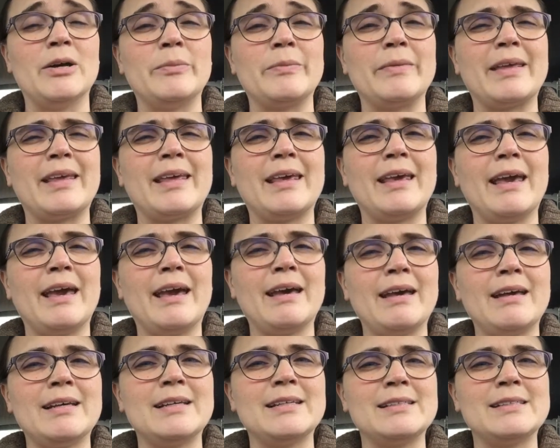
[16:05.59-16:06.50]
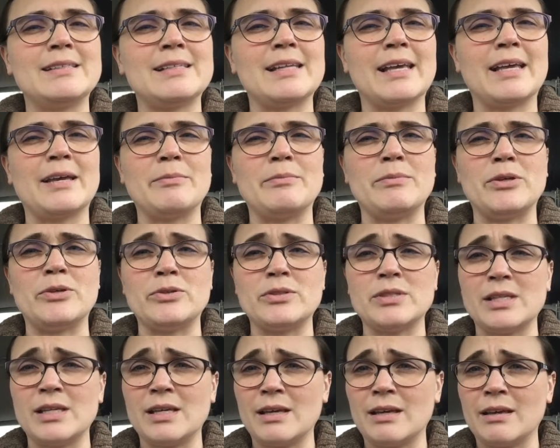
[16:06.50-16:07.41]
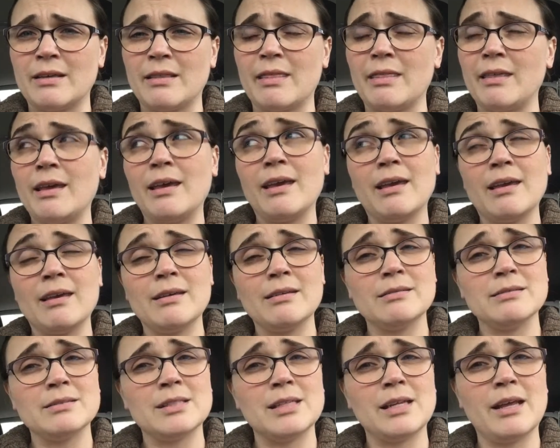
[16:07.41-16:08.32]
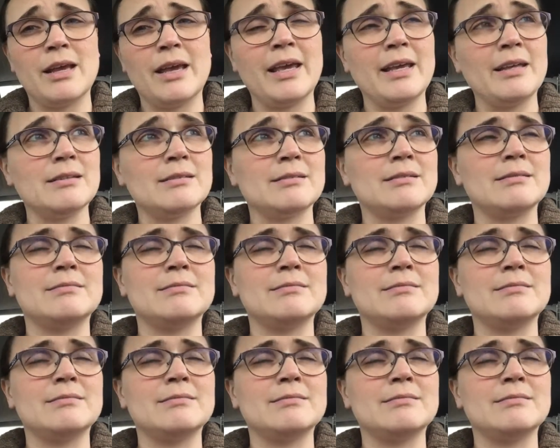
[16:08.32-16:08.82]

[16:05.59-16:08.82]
He has like a music thing tonight.